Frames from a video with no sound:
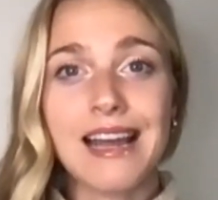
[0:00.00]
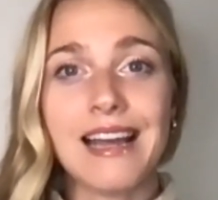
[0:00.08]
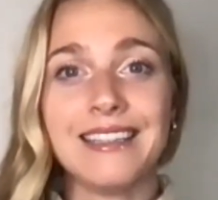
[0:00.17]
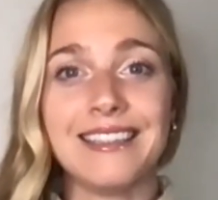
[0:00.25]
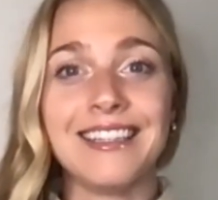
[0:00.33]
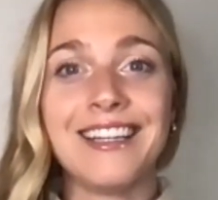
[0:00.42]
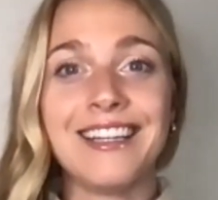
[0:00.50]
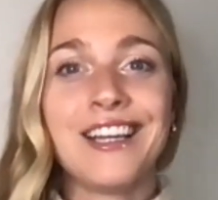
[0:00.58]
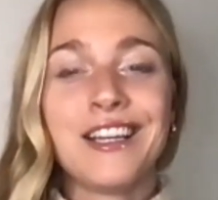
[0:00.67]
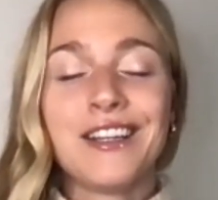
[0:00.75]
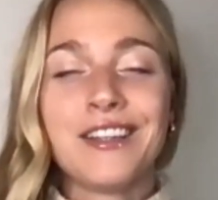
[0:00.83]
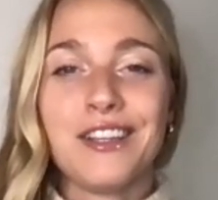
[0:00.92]
And,
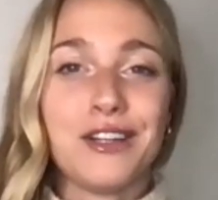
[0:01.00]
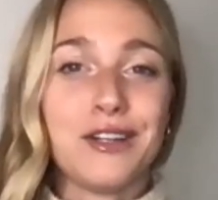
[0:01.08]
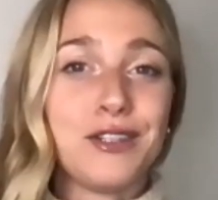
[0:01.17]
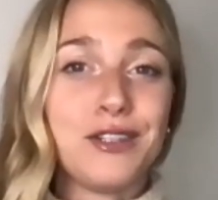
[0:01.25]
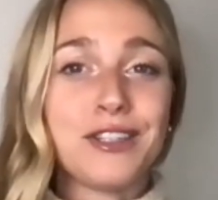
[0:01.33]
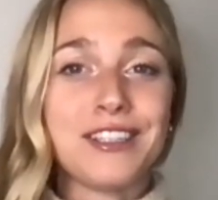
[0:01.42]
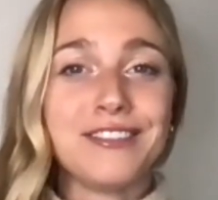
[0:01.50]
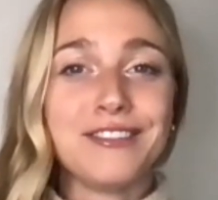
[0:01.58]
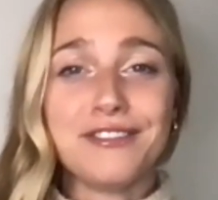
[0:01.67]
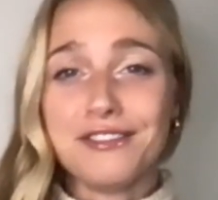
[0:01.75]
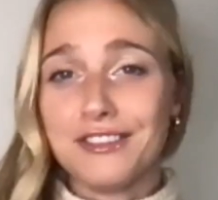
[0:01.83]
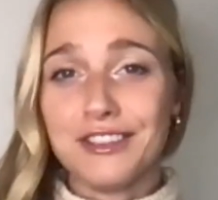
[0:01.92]
you can
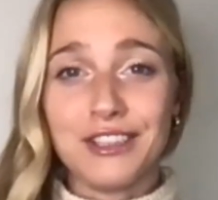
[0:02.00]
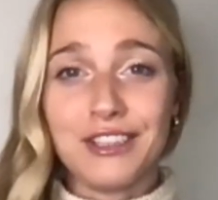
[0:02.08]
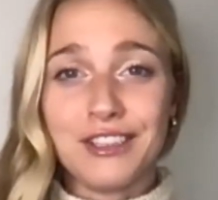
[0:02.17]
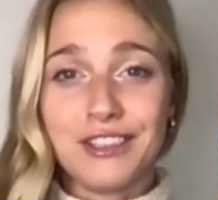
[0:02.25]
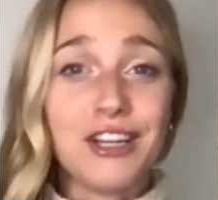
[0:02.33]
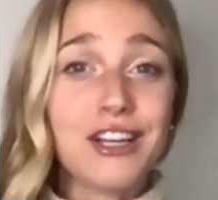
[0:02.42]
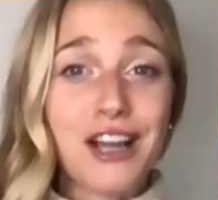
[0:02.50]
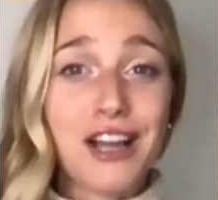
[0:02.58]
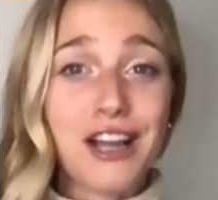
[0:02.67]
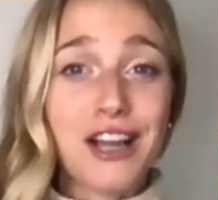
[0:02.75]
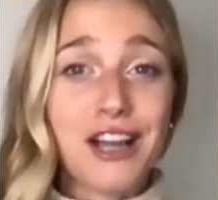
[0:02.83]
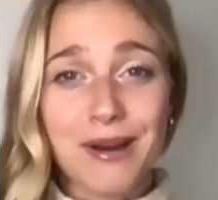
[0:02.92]
look
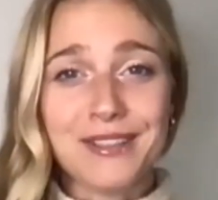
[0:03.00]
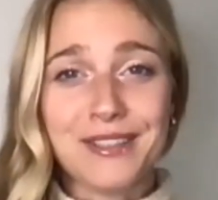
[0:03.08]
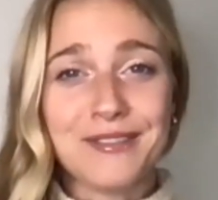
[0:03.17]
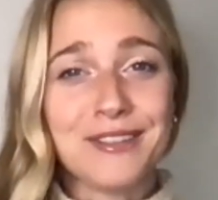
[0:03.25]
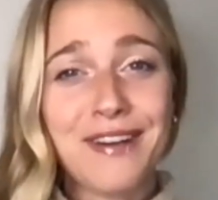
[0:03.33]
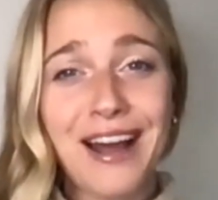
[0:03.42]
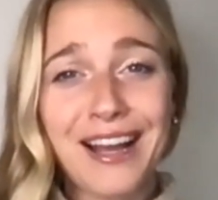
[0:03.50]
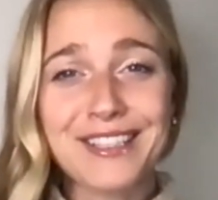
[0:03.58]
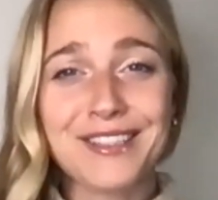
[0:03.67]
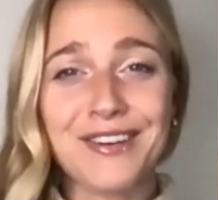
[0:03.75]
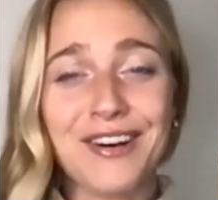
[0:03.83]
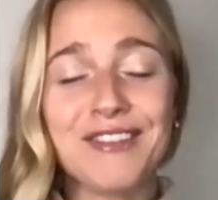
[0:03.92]
up the positive effects
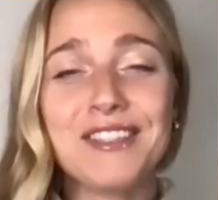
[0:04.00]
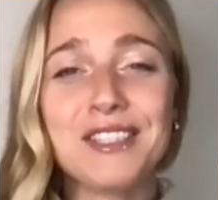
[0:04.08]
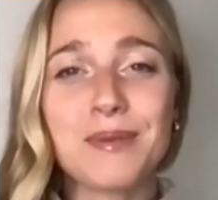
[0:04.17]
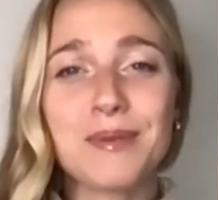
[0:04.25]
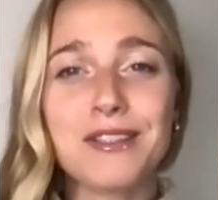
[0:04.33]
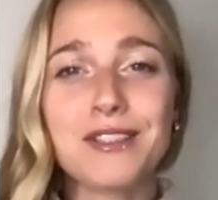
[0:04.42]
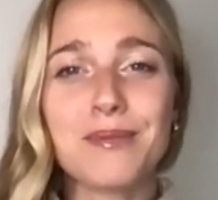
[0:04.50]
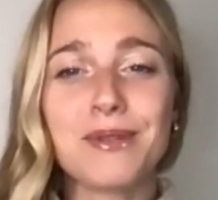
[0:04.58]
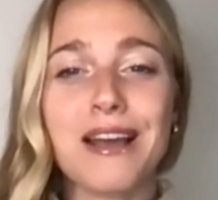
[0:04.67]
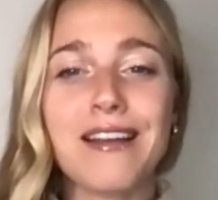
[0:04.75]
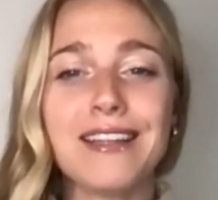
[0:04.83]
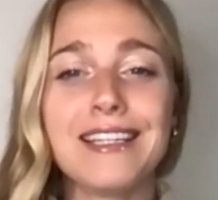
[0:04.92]
of all of these wellness
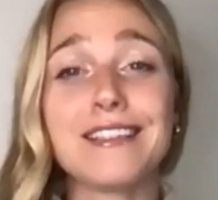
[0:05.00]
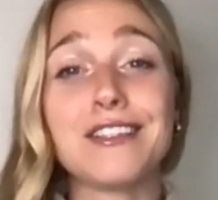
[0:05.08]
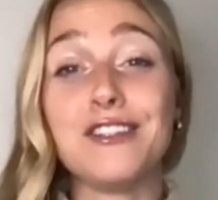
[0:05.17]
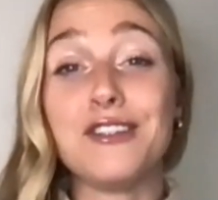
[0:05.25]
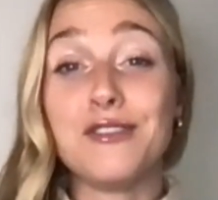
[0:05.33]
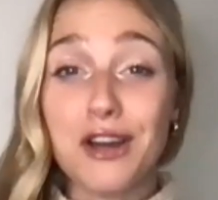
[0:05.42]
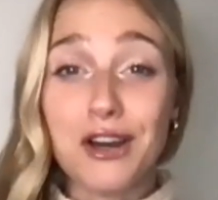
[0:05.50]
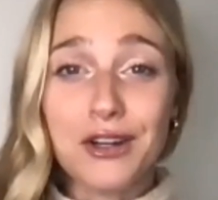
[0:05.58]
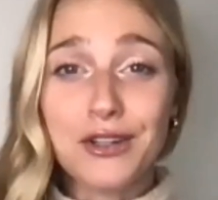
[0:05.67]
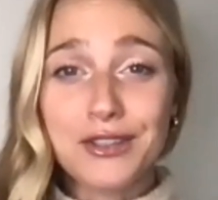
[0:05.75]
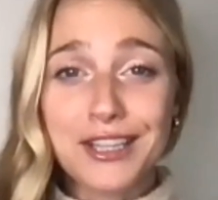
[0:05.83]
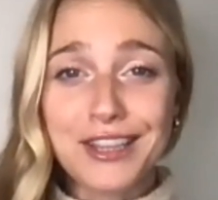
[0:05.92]
modalities and you
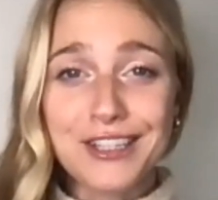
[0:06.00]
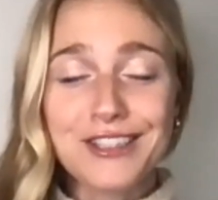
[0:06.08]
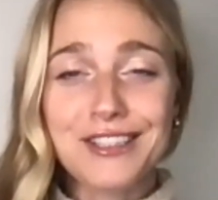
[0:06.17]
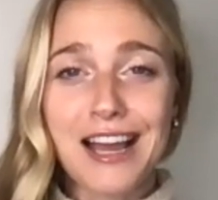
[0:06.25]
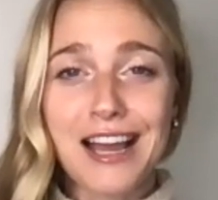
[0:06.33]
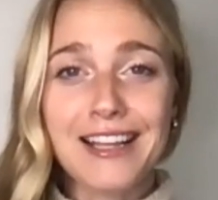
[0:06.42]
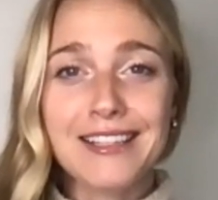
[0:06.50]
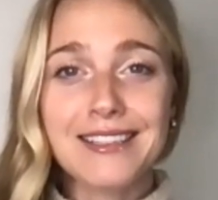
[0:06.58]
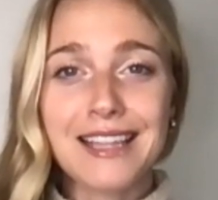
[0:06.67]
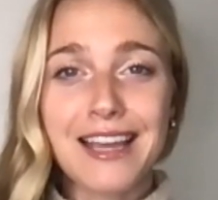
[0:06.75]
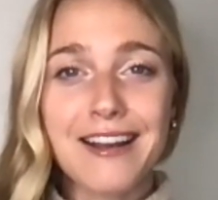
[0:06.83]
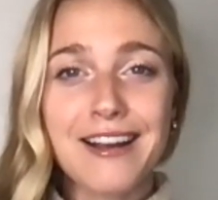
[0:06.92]
know that there's science
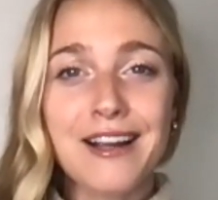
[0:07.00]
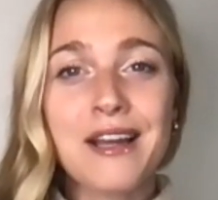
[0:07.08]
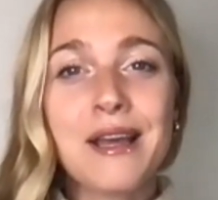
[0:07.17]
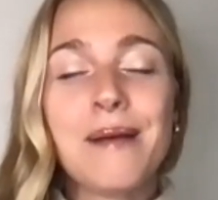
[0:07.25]
there,